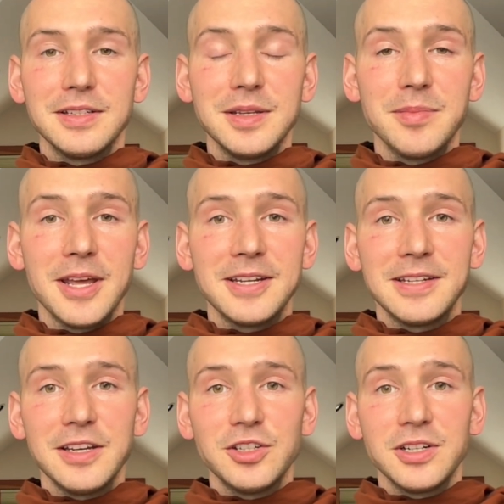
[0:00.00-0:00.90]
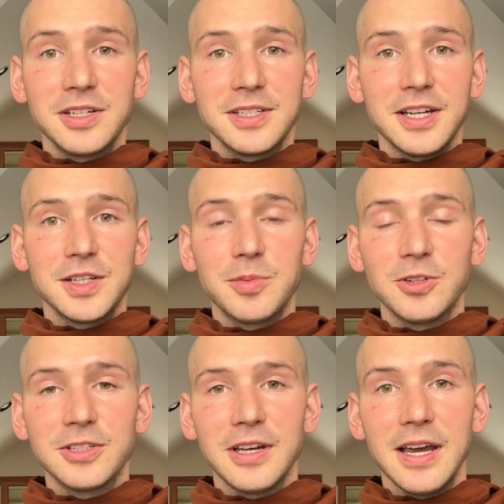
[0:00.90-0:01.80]
deep meditation accessible
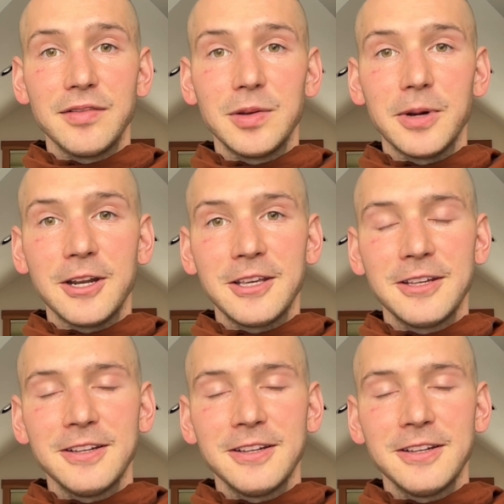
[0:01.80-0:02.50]
to everybody.